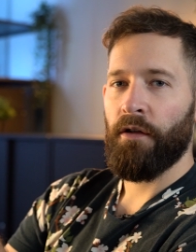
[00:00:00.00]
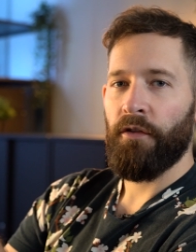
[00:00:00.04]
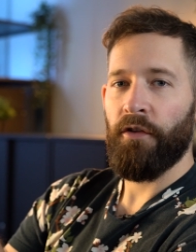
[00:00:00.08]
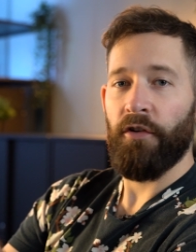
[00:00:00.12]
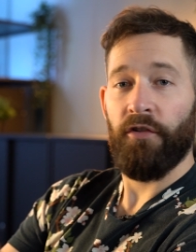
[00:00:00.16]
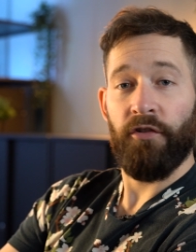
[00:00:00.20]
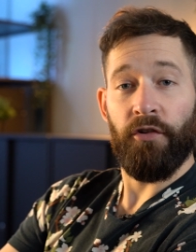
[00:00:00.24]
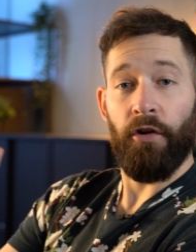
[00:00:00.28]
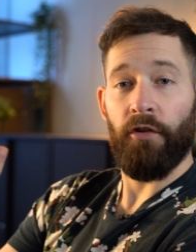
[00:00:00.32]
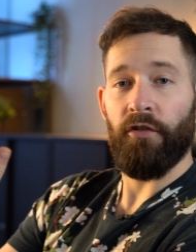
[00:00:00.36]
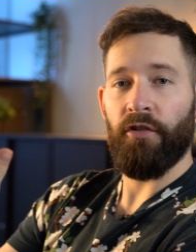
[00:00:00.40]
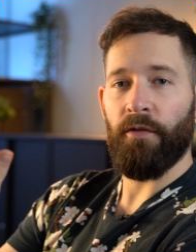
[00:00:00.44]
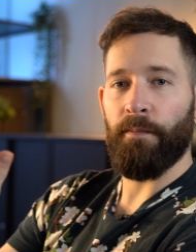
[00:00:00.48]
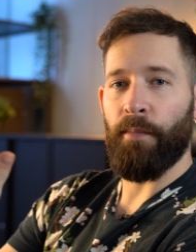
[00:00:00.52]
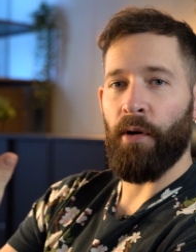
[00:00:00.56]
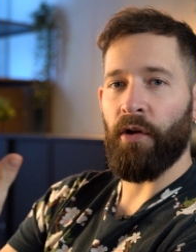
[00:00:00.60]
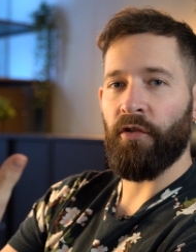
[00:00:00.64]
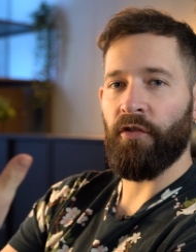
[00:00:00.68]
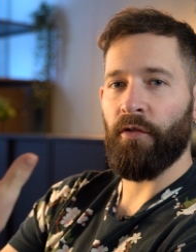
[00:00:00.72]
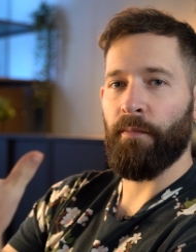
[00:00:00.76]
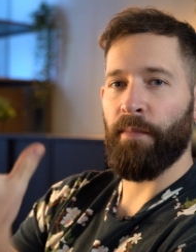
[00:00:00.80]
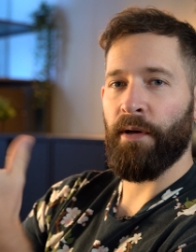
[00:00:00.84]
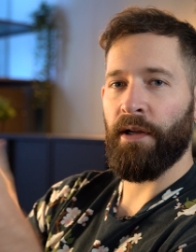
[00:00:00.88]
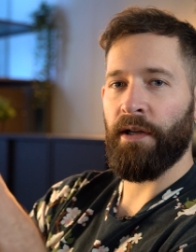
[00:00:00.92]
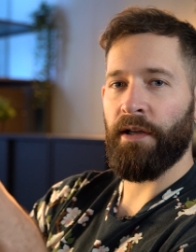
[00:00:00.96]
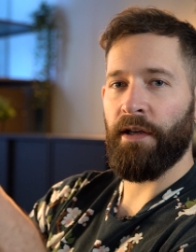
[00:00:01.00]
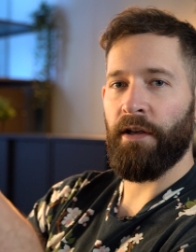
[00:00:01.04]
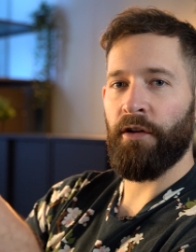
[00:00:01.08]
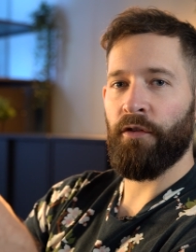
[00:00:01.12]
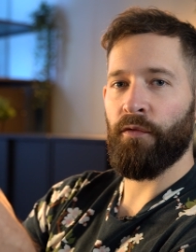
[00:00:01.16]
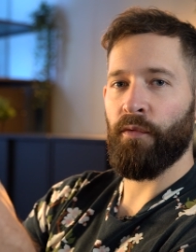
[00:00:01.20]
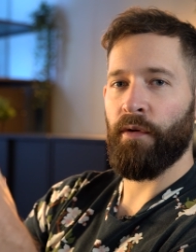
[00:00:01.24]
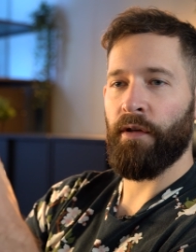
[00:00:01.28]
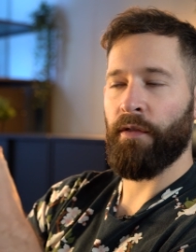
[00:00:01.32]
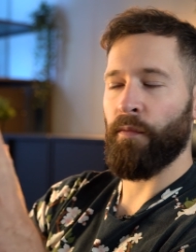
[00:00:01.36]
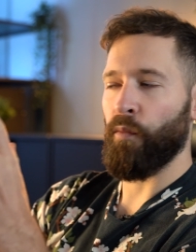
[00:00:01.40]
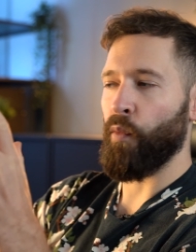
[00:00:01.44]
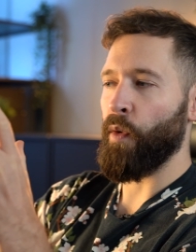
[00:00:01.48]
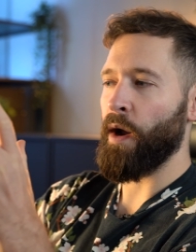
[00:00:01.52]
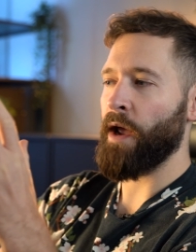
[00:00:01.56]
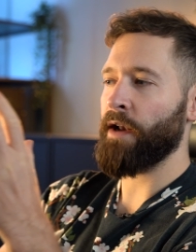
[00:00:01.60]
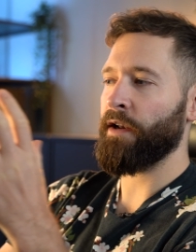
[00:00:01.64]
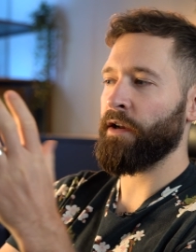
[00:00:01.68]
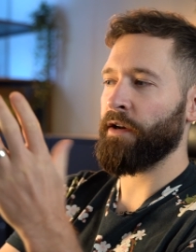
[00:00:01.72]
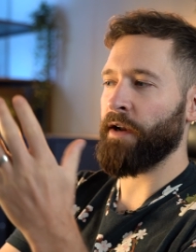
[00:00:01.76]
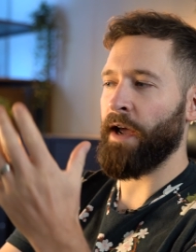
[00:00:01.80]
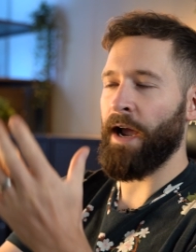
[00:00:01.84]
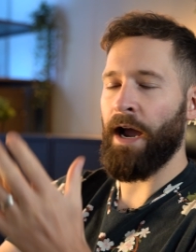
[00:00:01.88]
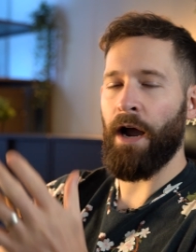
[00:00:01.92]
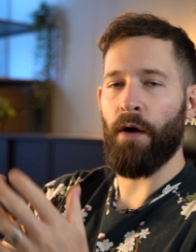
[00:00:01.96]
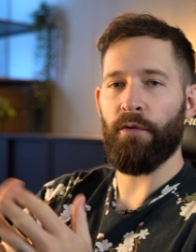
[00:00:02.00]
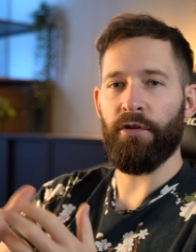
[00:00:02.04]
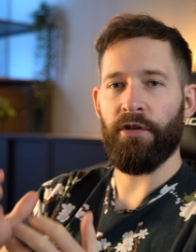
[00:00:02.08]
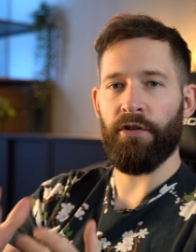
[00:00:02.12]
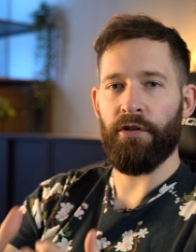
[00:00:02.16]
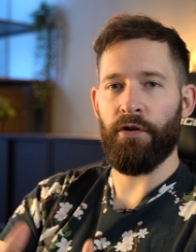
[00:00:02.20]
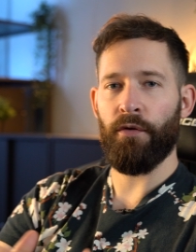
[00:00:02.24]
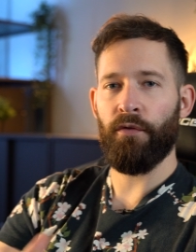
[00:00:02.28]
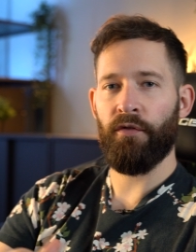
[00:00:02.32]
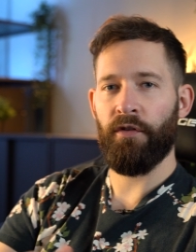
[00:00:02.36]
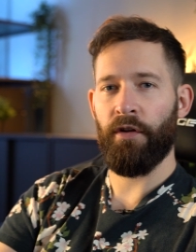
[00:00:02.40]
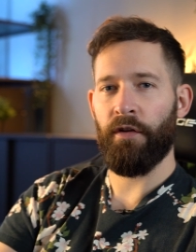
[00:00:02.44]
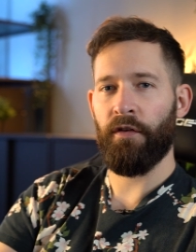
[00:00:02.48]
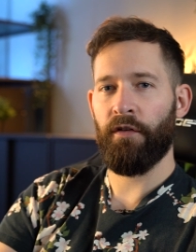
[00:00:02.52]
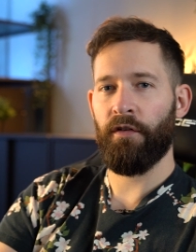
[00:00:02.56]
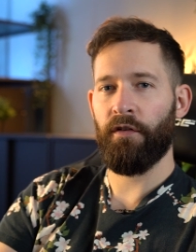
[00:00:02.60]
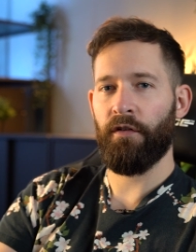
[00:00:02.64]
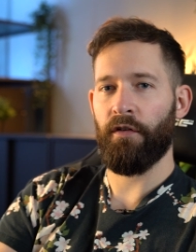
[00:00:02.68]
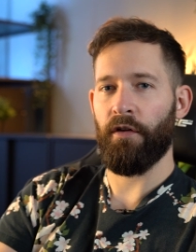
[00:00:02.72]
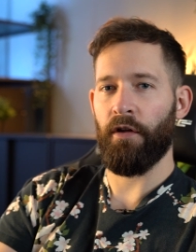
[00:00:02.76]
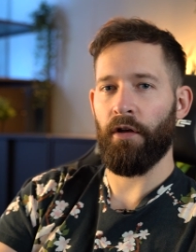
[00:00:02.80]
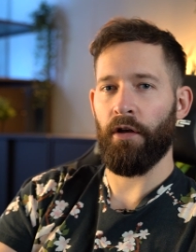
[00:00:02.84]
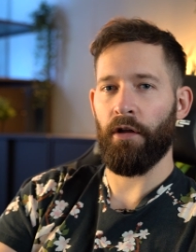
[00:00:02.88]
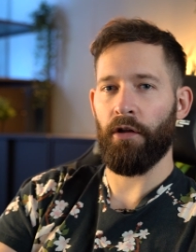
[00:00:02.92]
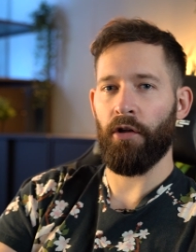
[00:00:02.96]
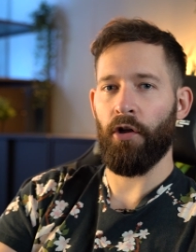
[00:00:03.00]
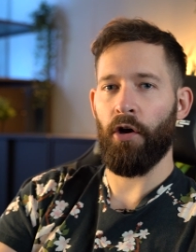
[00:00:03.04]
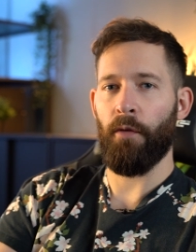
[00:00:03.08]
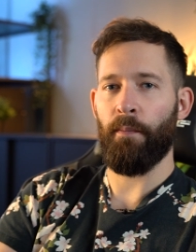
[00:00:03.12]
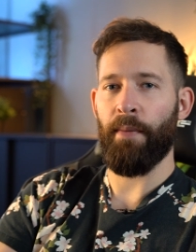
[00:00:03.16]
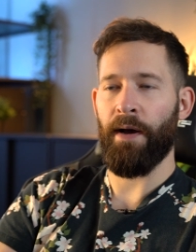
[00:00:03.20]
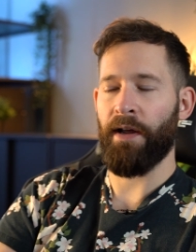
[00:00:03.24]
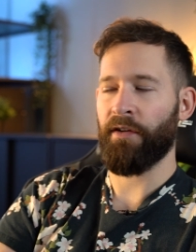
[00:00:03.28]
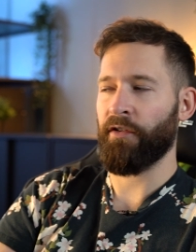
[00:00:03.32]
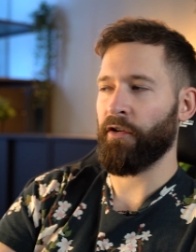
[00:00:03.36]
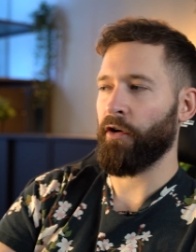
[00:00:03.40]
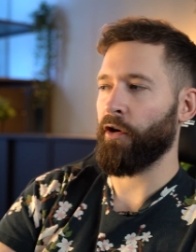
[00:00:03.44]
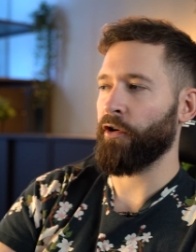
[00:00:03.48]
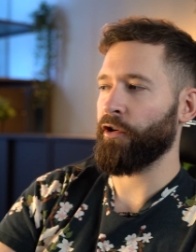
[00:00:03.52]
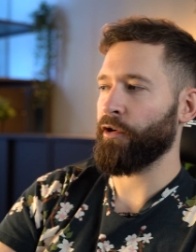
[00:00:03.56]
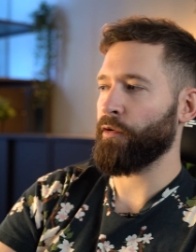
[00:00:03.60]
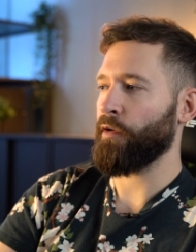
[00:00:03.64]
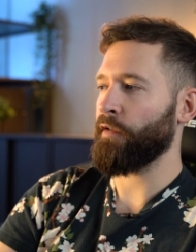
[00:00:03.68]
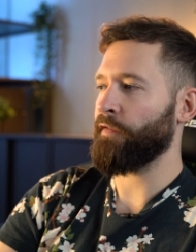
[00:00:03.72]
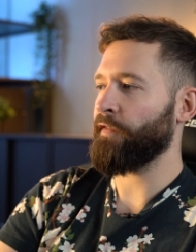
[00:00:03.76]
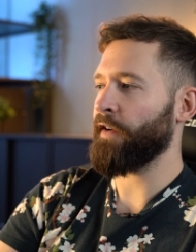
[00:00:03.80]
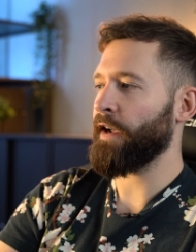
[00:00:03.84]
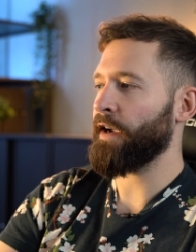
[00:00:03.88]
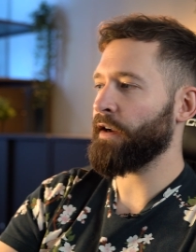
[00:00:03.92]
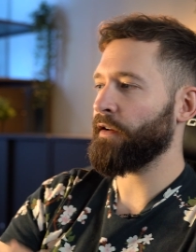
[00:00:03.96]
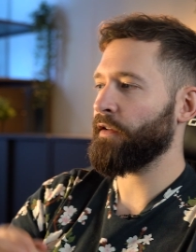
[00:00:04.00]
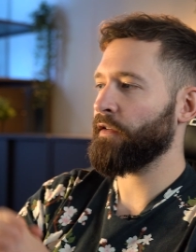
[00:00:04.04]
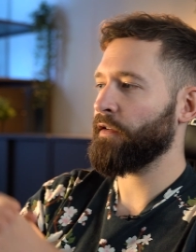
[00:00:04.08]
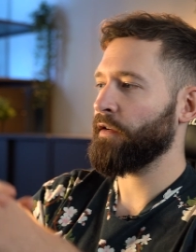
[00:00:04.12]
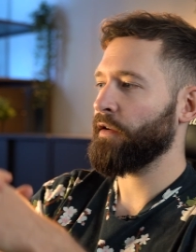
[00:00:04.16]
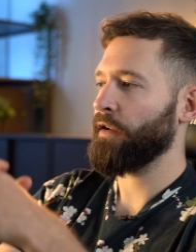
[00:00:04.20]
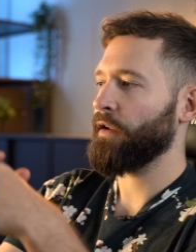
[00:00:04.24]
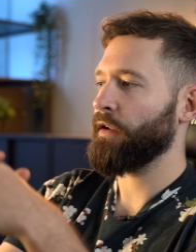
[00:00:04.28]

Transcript: There's tons of possibilities with when and how you use this uh, low pass audio effect.